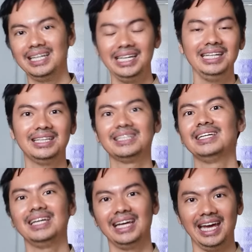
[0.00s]
Heat
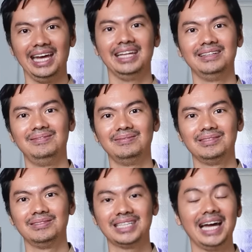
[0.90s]
and
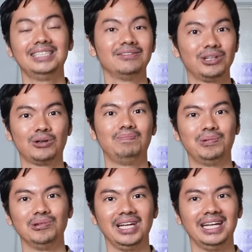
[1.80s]
size of the
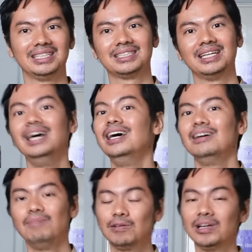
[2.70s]
components.
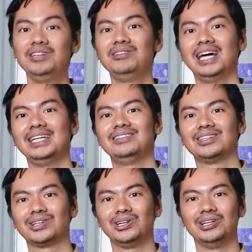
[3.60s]
But what do you get in
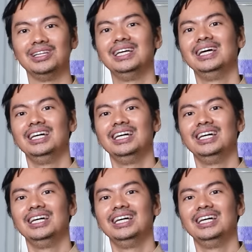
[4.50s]
return?